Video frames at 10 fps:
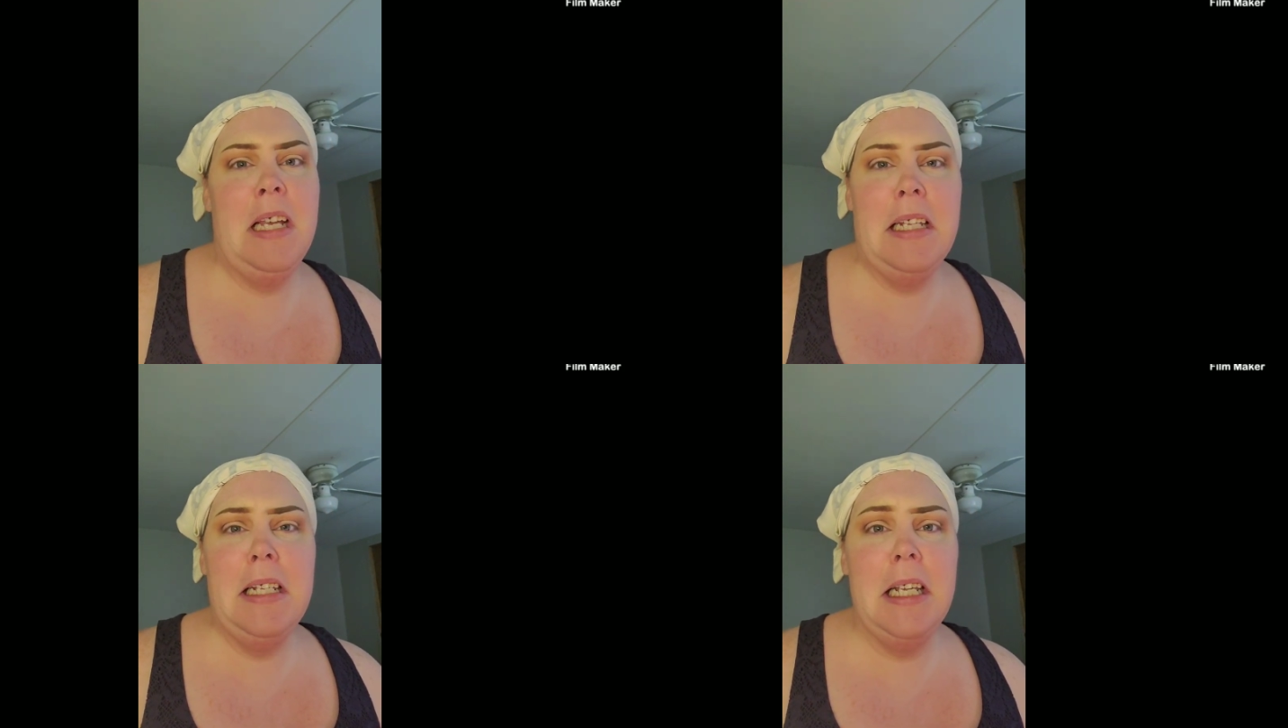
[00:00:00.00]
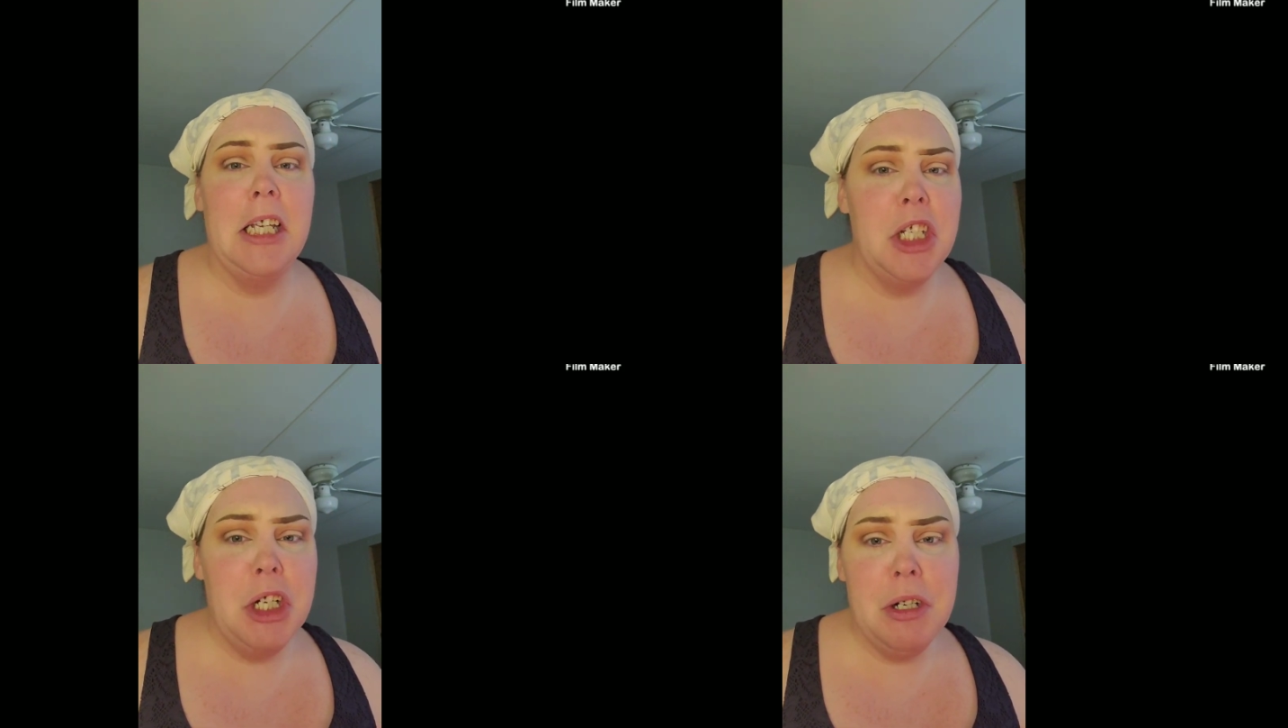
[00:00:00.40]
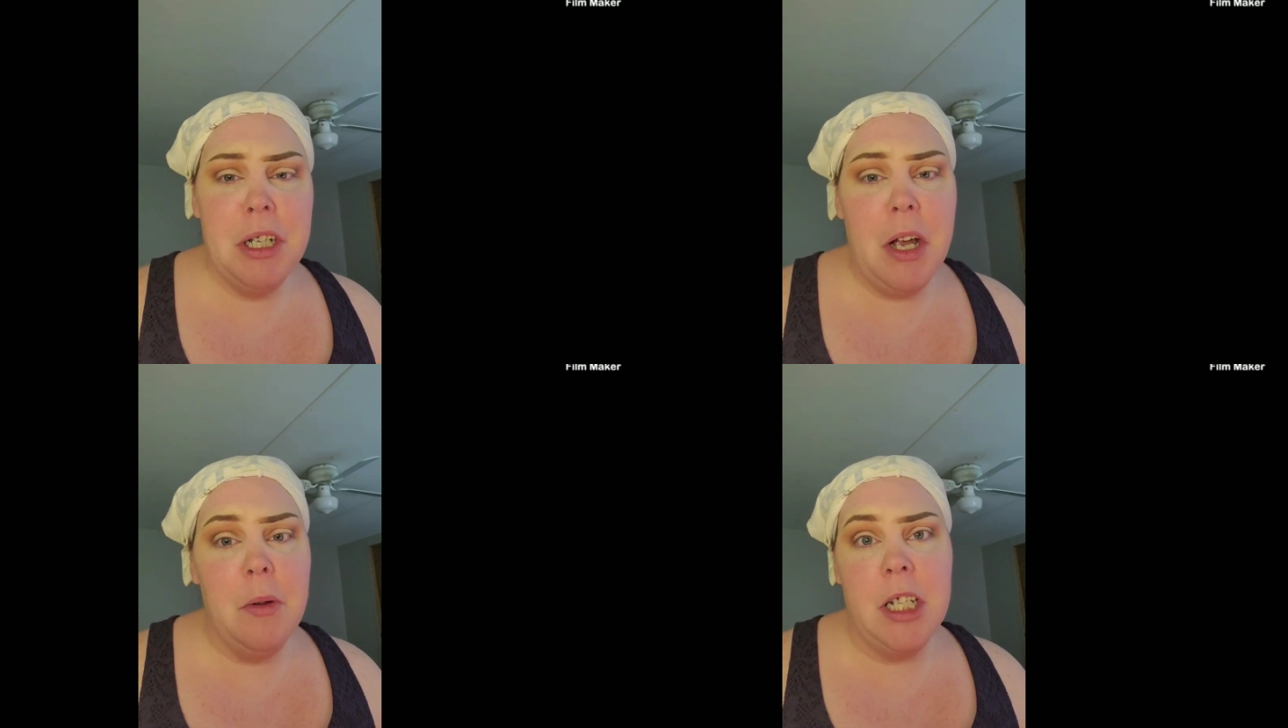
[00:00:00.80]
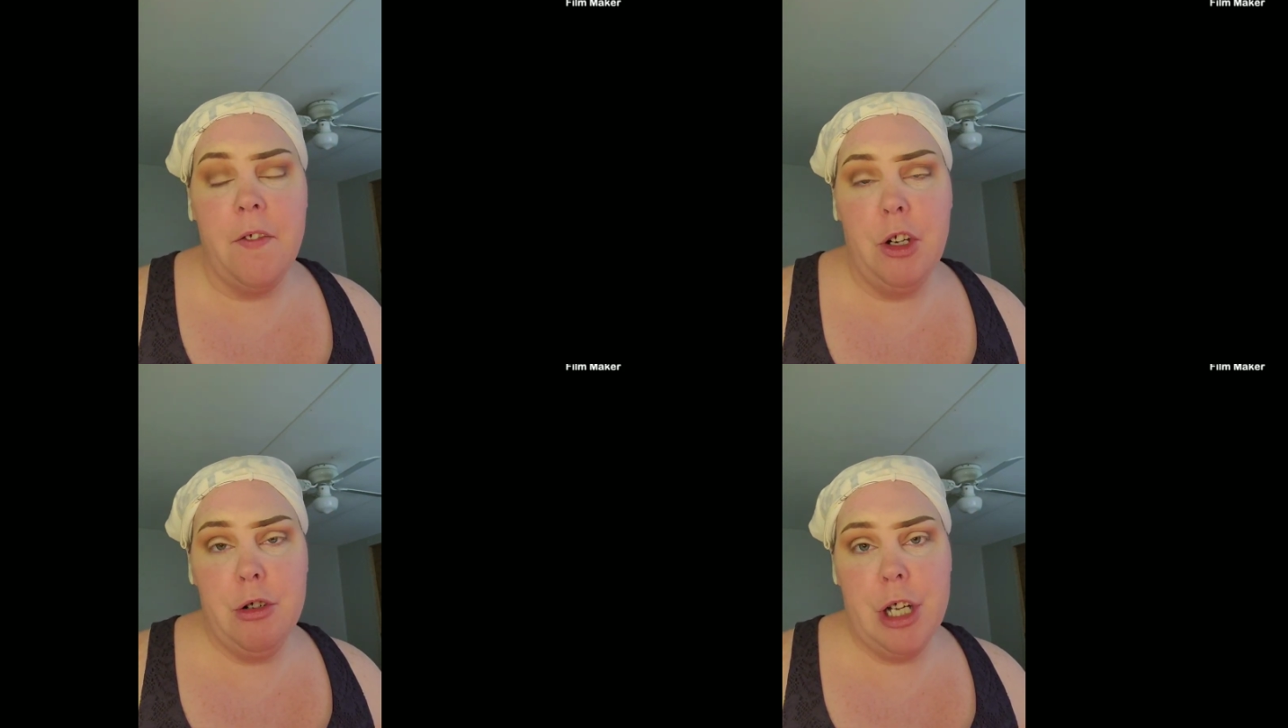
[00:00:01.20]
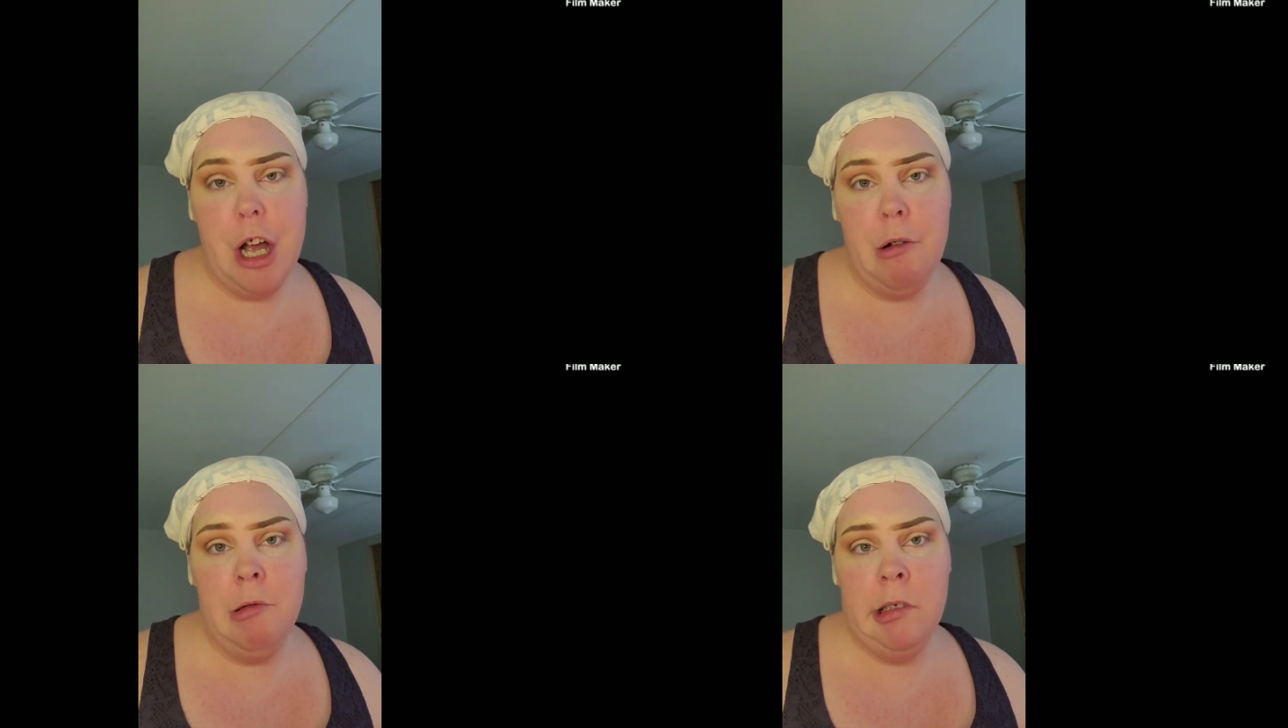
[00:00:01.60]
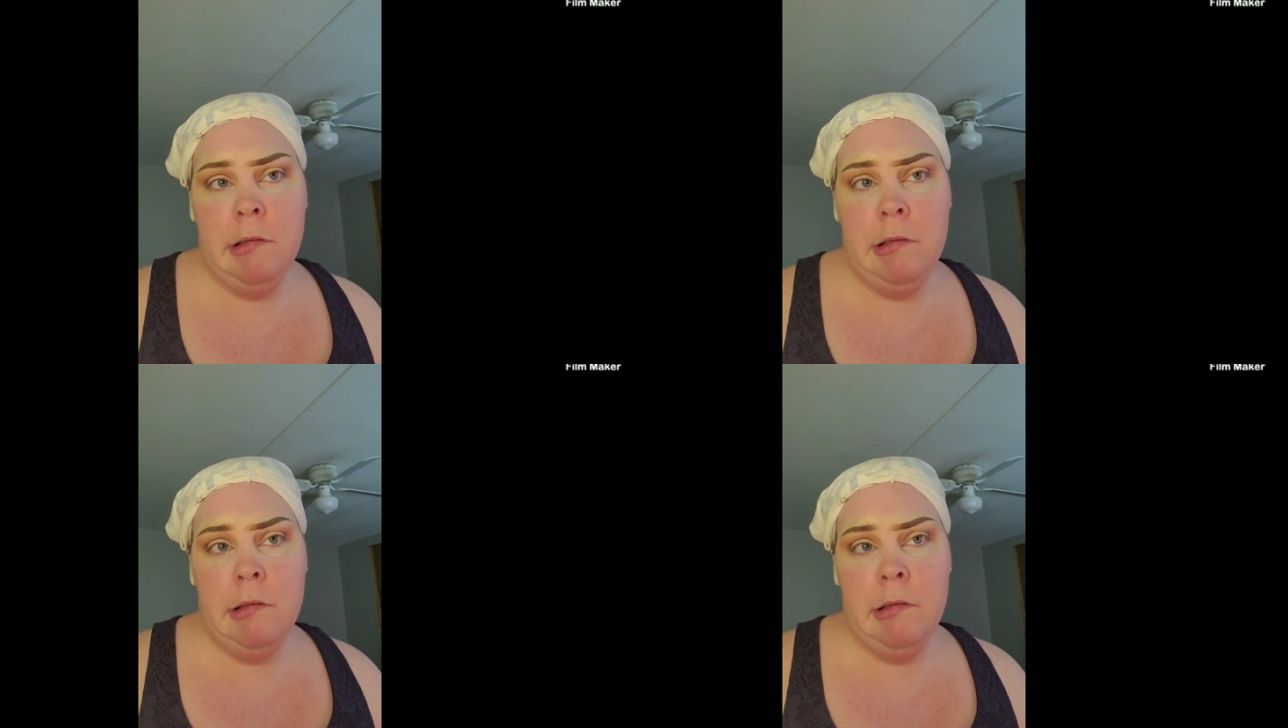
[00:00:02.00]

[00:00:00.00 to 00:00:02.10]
6 years ago, 7 years ago.